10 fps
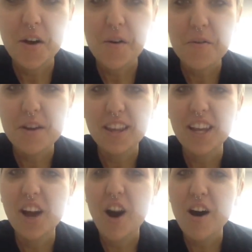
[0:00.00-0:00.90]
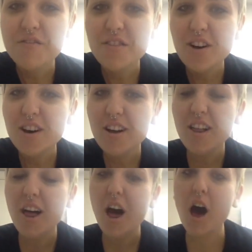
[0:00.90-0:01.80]
really
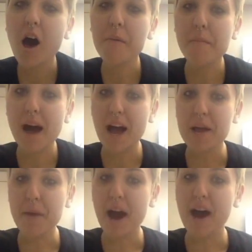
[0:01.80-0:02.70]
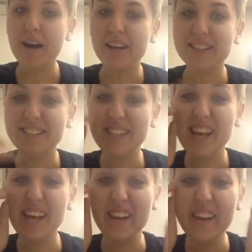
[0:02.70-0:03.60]
awful. My iPad is
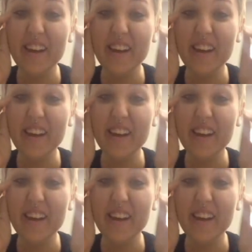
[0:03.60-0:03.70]
dead.